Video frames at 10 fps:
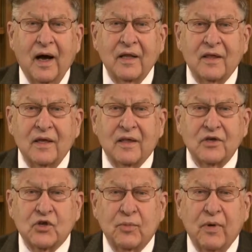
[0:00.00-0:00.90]
I think
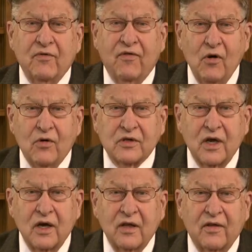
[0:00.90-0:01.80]
they should be
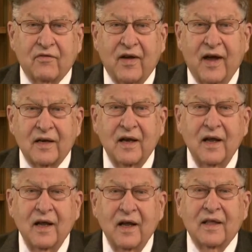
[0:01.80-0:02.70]
focusing on the fact
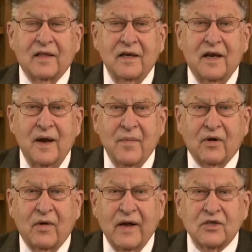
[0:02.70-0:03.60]
that the
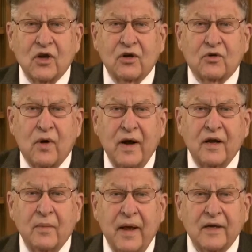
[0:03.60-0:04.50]
Democrats are
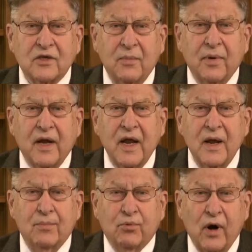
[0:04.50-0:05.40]
trying to make
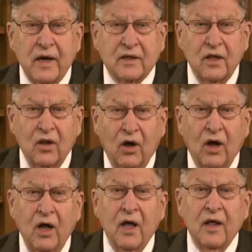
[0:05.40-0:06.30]
somebody break the
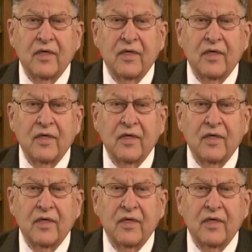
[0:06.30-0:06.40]
law.